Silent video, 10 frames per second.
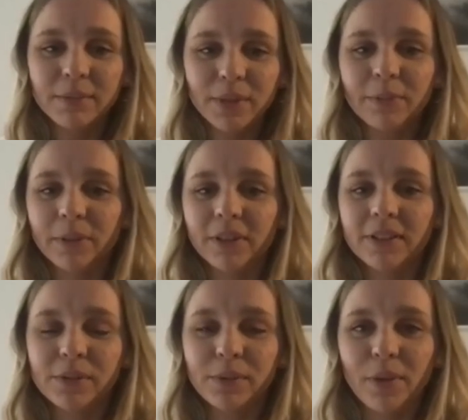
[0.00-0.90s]

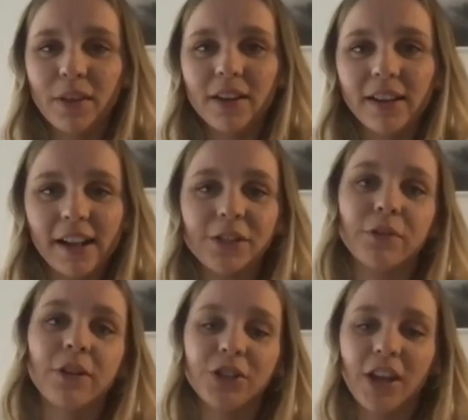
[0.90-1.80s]
people through the
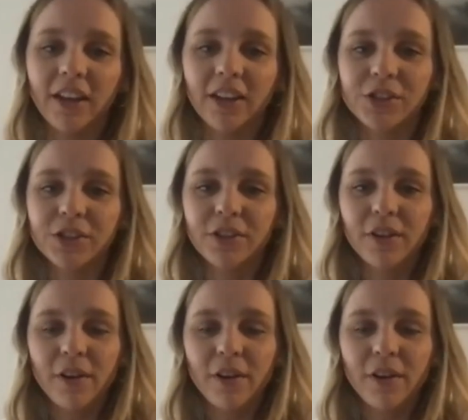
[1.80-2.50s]
cultural change